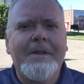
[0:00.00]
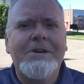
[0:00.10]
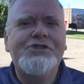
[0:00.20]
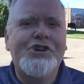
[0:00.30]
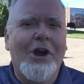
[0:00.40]

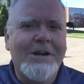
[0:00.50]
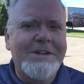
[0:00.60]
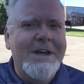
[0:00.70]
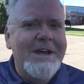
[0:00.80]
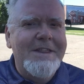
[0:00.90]

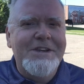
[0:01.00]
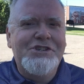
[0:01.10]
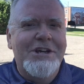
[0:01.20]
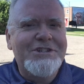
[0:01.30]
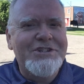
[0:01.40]
Shocked, the
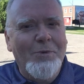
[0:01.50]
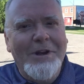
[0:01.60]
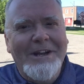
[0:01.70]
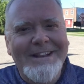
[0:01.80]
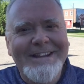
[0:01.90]
judges
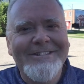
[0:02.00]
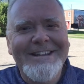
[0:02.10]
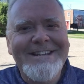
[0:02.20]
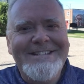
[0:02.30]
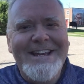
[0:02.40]
were
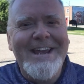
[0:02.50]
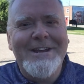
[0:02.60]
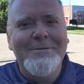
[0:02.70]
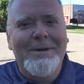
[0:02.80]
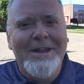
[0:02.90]
clearly
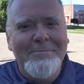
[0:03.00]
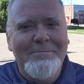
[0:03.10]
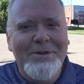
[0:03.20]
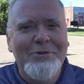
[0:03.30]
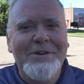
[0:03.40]
taken by the
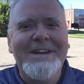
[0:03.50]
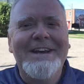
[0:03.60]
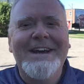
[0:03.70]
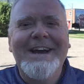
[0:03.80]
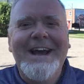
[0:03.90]
beauty
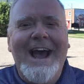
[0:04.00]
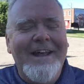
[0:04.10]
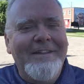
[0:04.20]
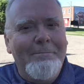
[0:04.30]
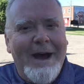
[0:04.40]

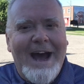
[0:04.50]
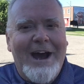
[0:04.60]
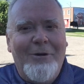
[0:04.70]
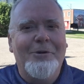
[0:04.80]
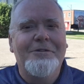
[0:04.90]
and the
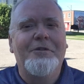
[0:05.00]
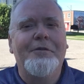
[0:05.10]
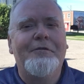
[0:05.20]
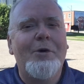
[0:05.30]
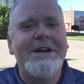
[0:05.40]
power of her
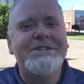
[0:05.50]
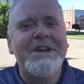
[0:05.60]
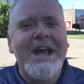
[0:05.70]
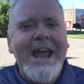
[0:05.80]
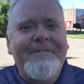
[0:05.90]
voice.
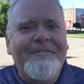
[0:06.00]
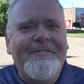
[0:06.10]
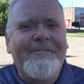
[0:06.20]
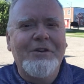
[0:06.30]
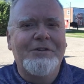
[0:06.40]
It
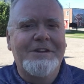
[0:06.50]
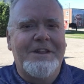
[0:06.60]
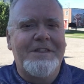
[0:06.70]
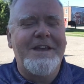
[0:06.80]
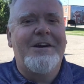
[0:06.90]
filled
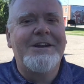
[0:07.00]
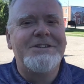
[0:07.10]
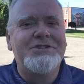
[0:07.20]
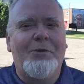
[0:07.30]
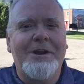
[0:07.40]
the
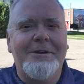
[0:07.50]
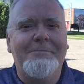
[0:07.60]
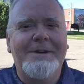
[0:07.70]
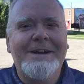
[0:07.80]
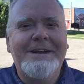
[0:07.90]

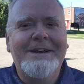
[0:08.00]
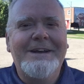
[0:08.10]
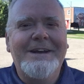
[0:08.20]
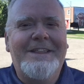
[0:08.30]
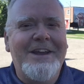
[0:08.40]
auditorium.
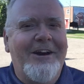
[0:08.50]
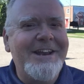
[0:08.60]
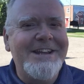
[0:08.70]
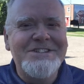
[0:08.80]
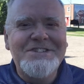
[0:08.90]
The
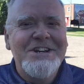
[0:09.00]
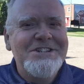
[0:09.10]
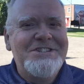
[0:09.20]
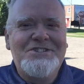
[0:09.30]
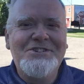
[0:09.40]
audience
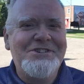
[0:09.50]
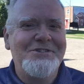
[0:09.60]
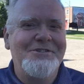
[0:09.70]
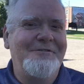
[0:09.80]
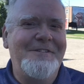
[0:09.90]
stood to
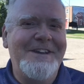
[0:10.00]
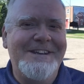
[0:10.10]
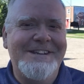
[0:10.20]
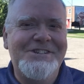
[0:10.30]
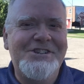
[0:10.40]
their feet
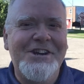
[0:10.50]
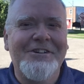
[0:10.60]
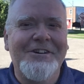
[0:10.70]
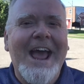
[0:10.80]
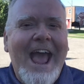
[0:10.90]
and
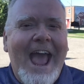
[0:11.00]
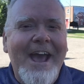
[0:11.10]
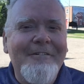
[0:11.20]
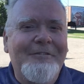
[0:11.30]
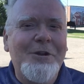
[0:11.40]
cheered.
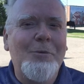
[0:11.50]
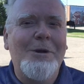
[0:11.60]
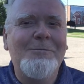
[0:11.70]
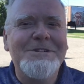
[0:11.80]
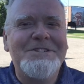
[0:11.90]
Everyone was